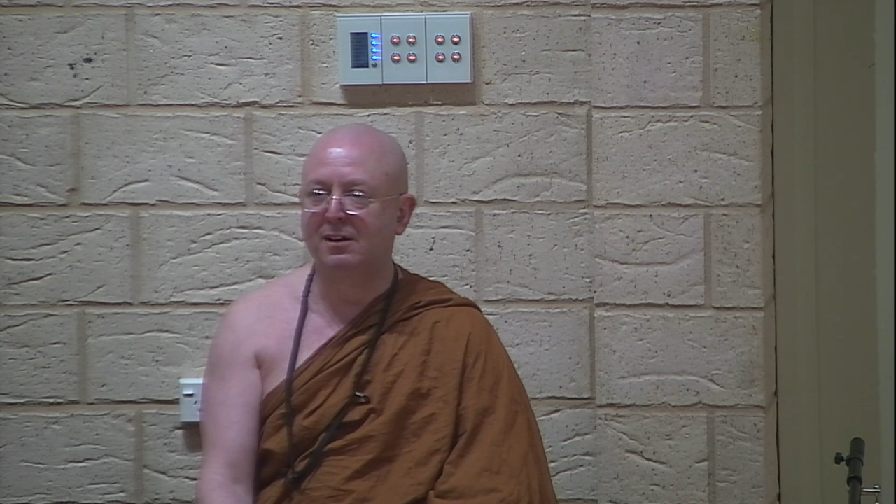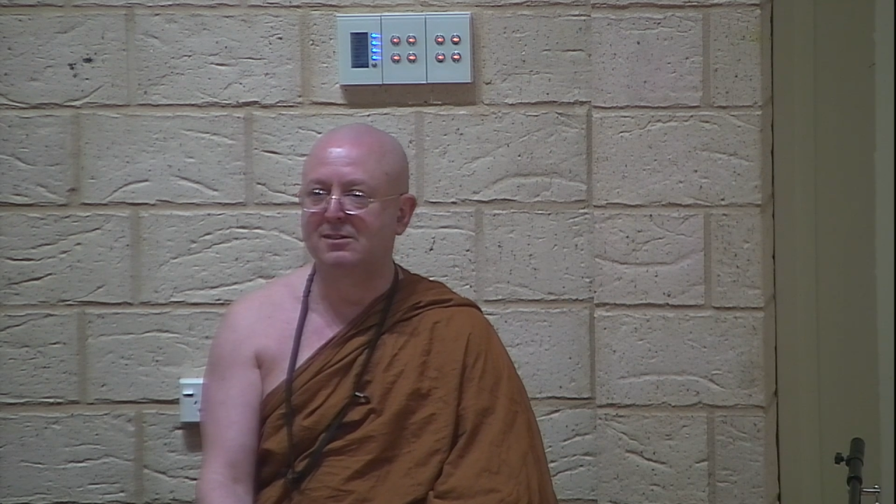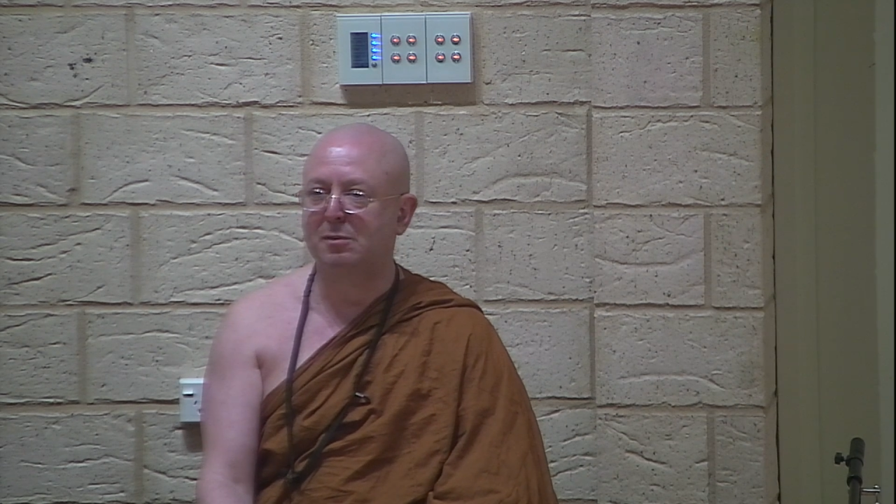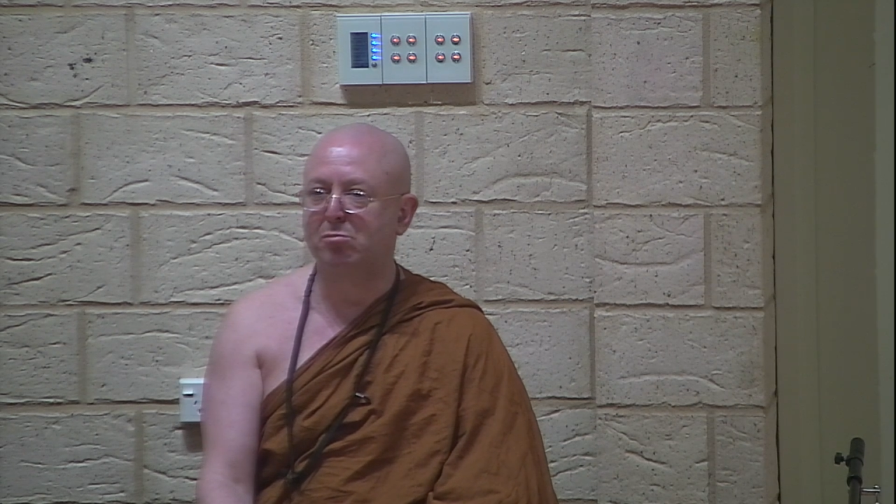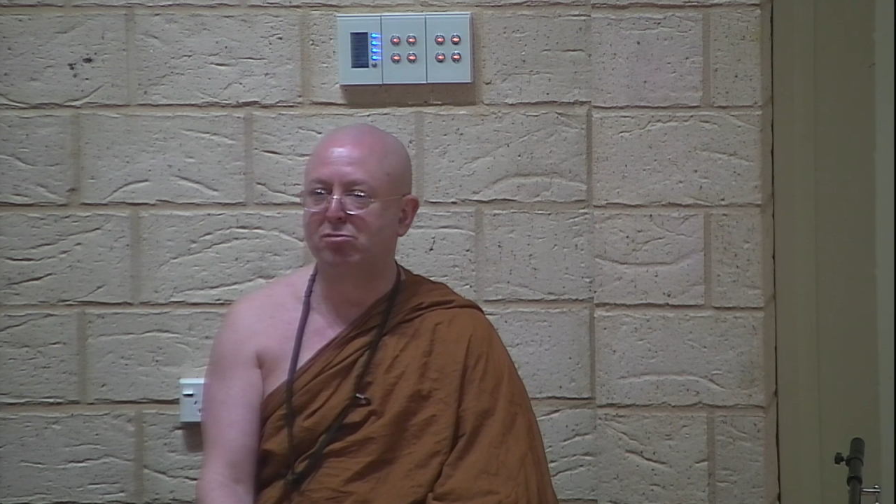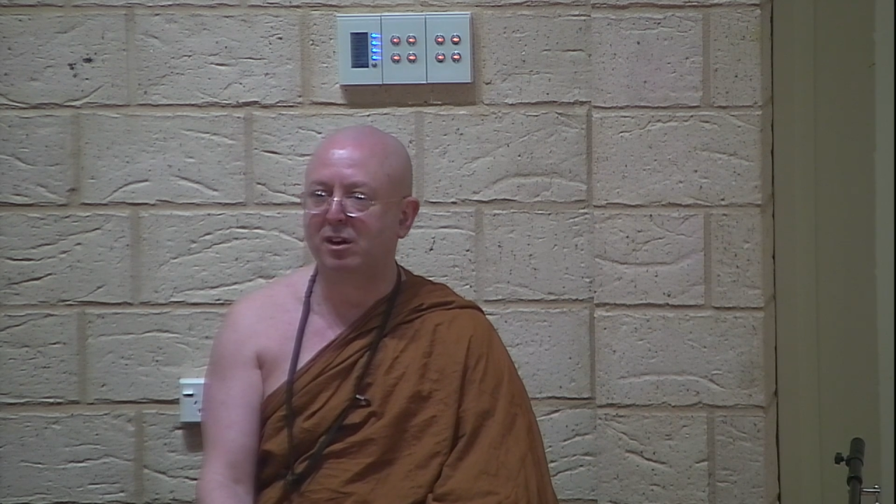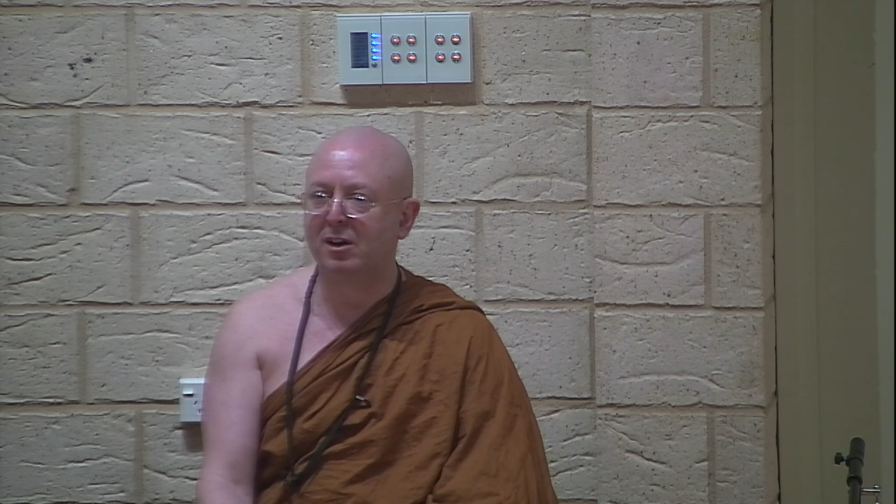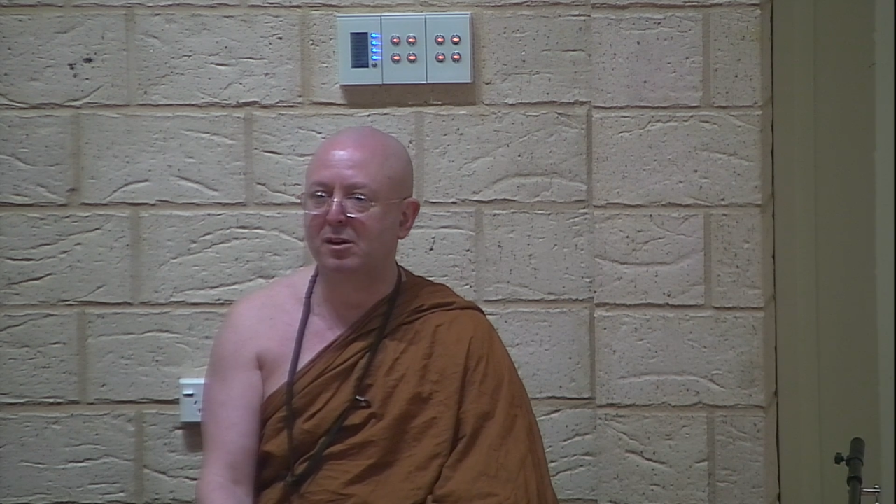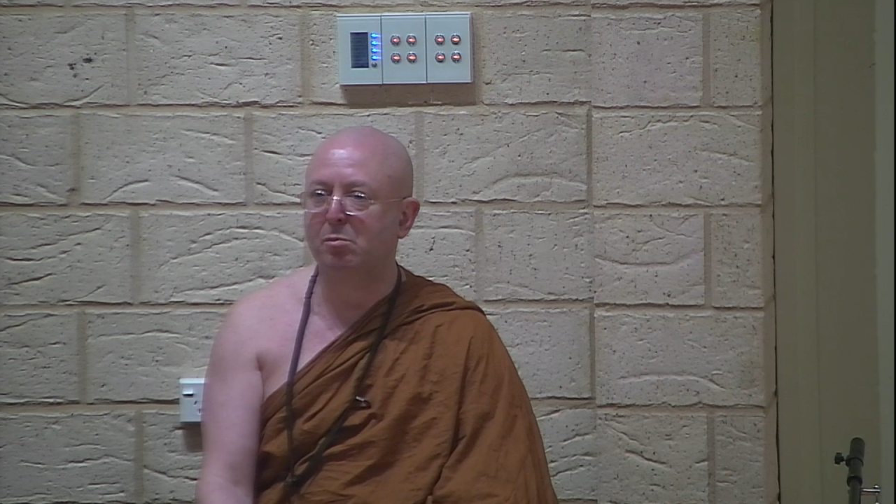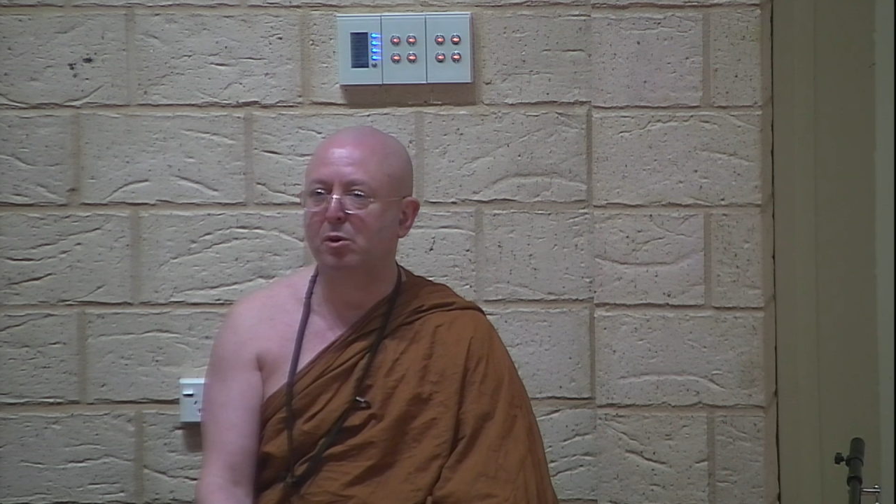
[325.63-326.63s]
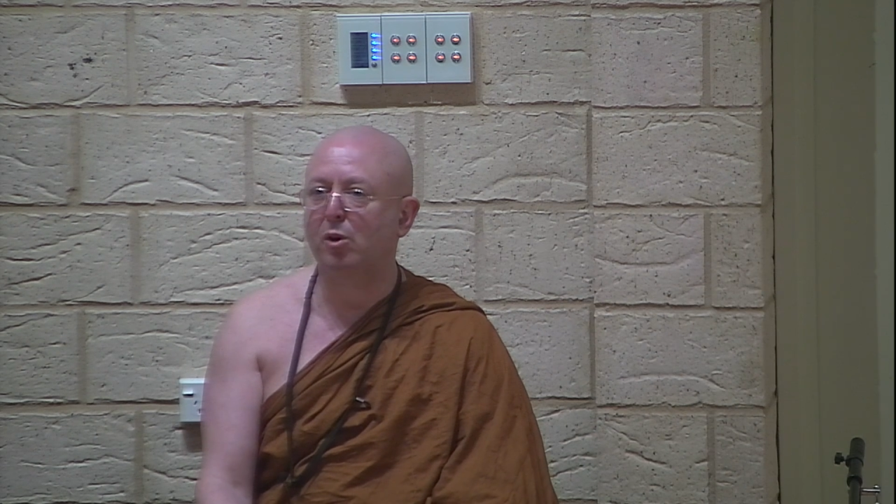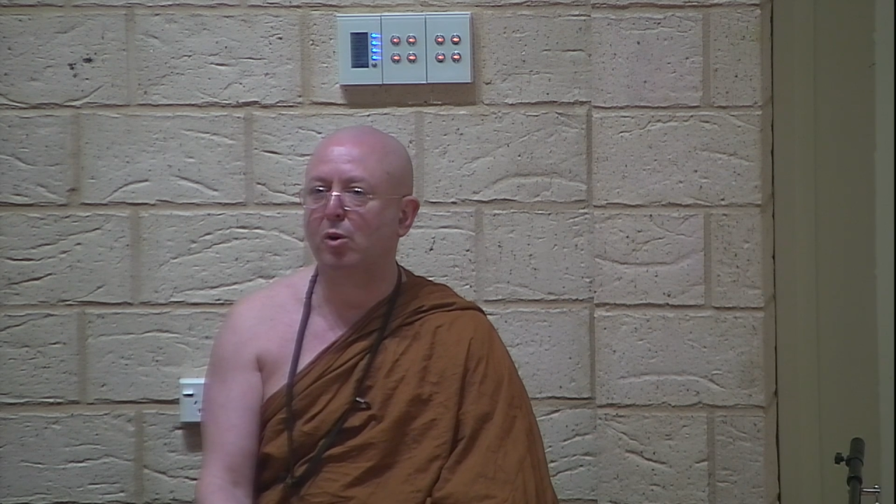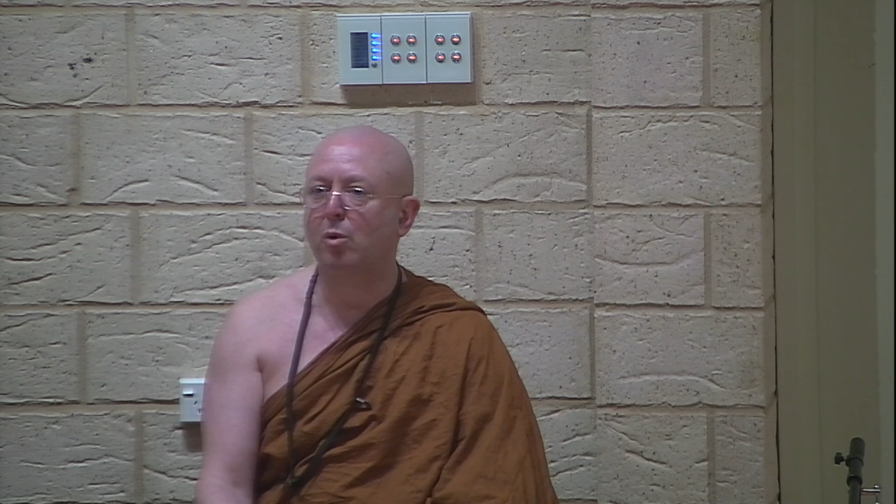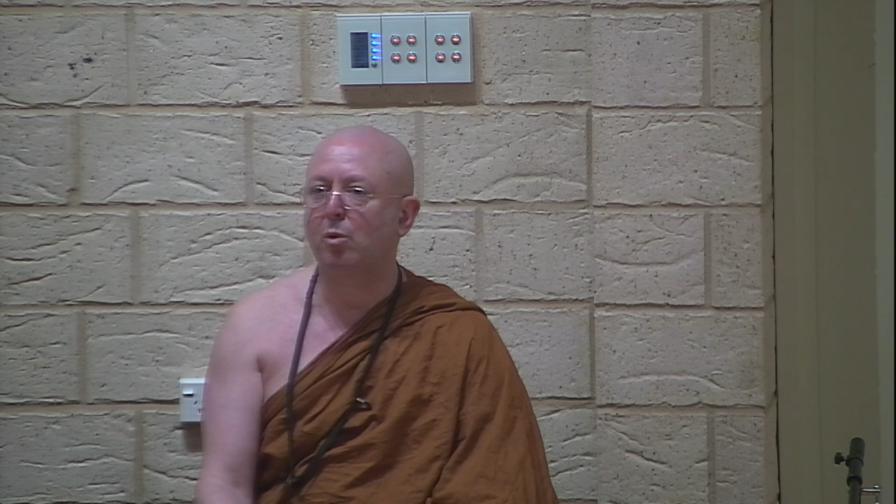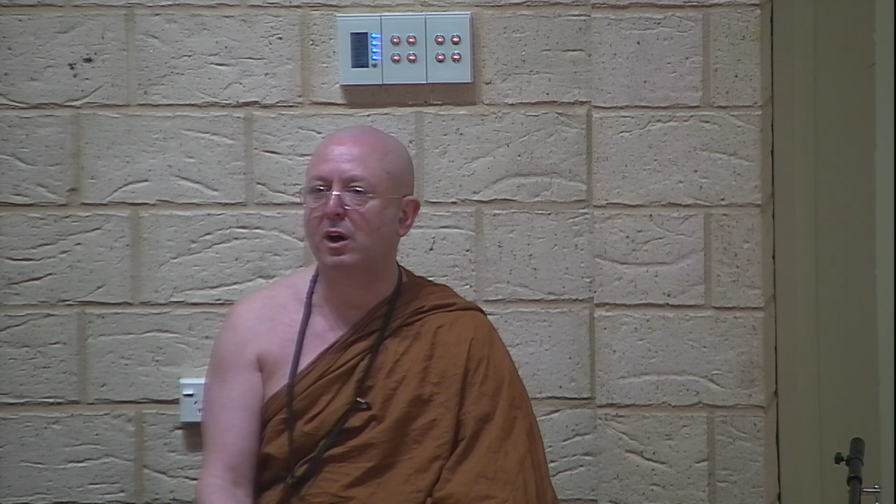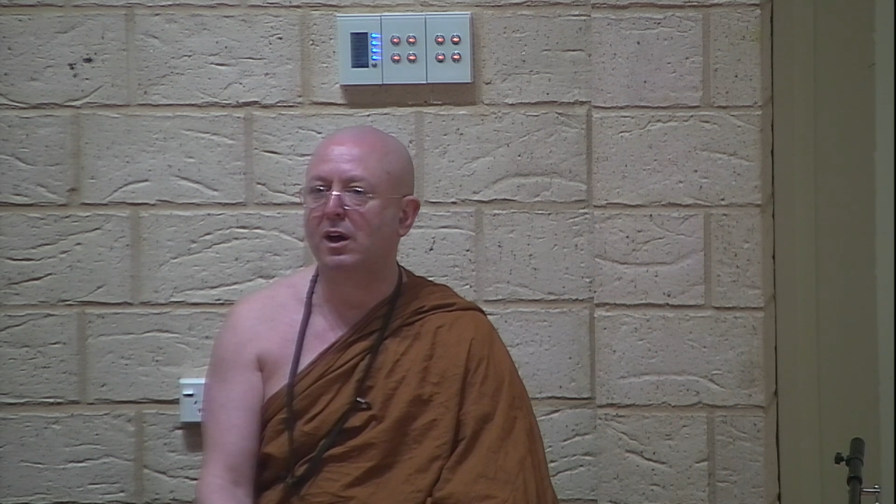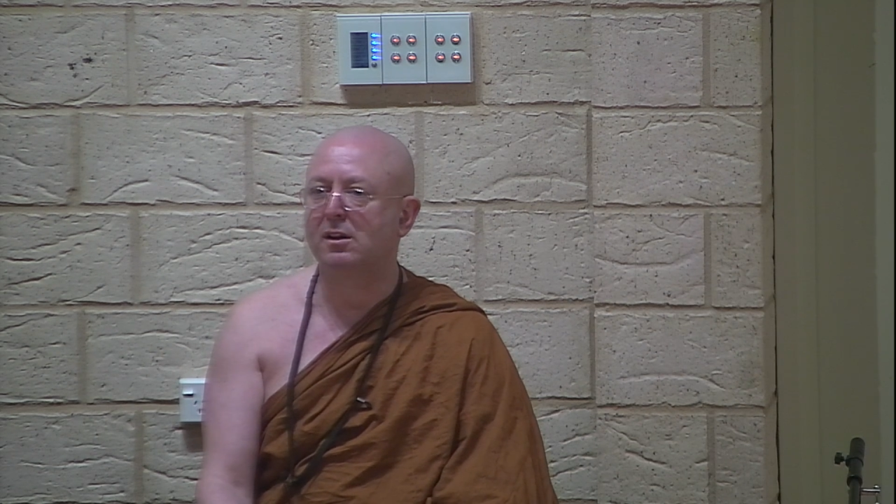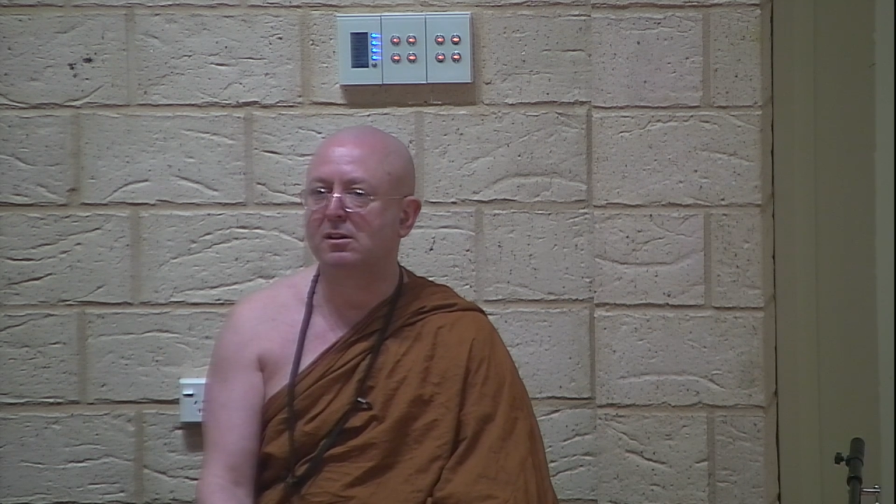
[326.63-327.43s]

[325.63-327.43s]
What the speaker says: I said, brilliant, but not quite.